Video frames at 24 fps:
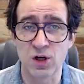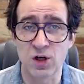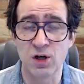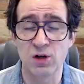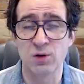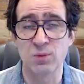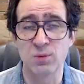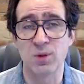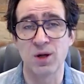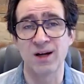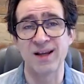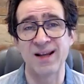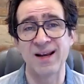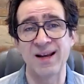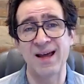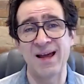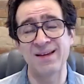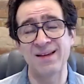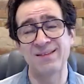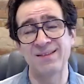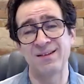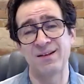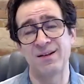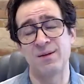condo market,
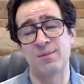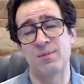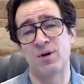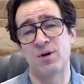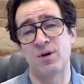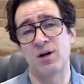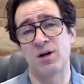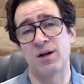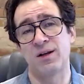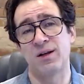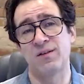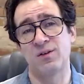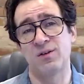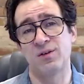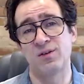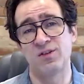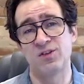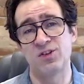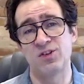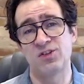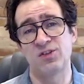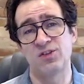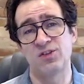exiting the market. So it's